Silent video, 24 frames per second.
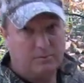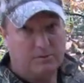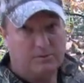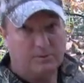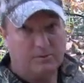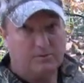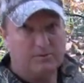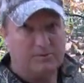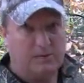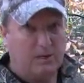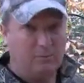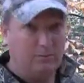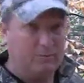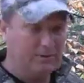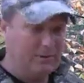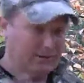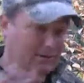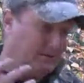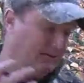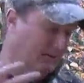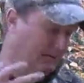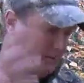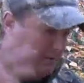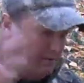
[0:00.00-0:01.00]
because that would
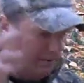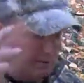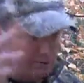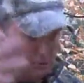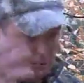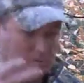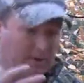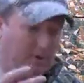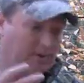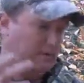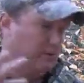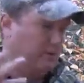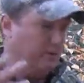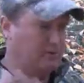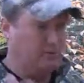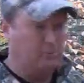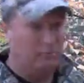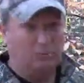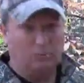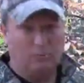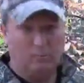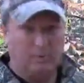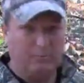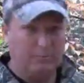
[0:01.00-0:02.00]
get in the deer's way. The deer would
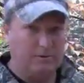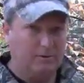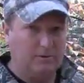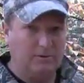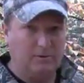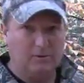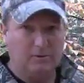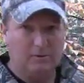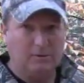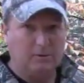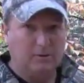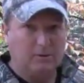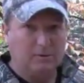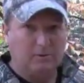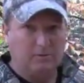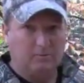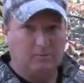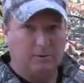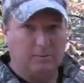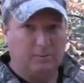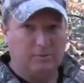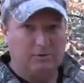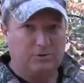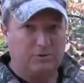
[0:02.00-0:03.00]
be ripping the
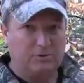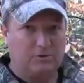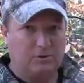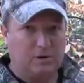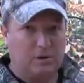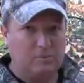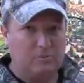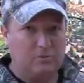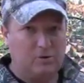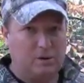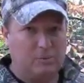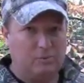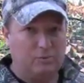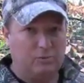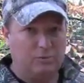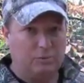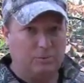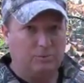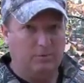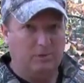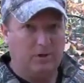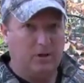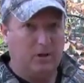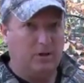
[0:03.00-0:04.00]
scrape
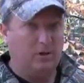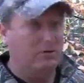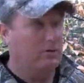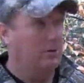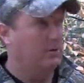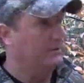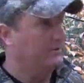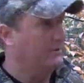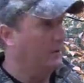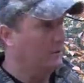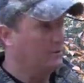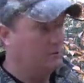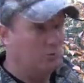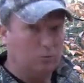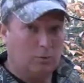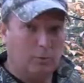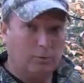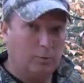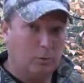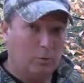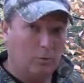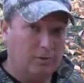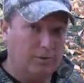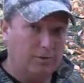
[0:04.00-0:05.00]
dripper down all the time. So
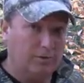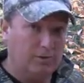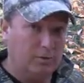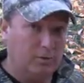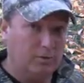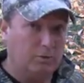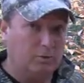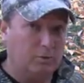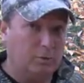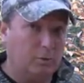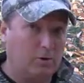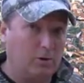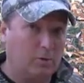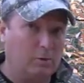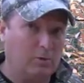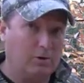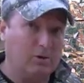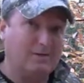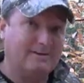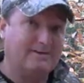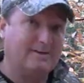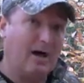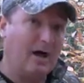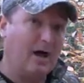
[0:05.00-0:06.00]
what we want to do is we're
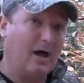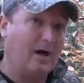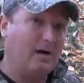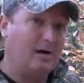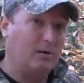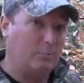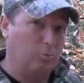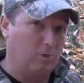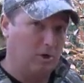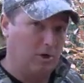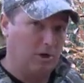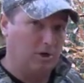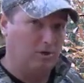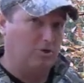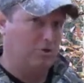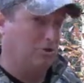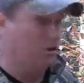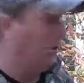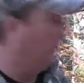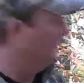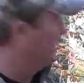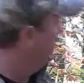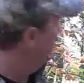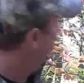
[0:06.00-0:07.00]
going to tie a branch
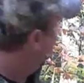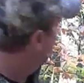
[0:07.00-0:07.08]
in